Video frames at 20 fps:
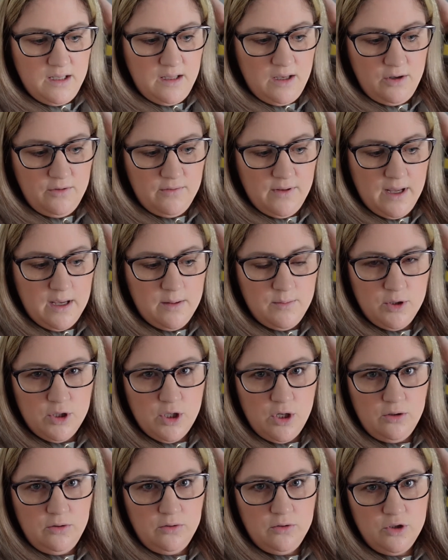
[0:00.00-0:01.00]
Hopefully get a
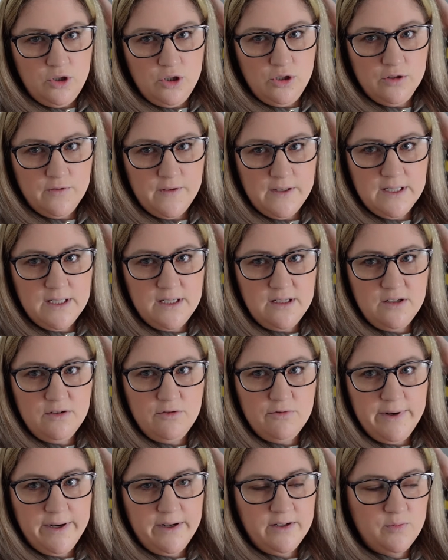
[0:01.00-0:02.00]
McDonald's. Josh fancies a
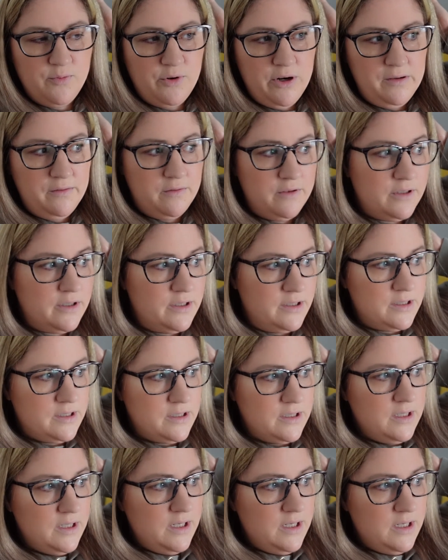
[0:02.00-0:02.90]
Greg's breakfast.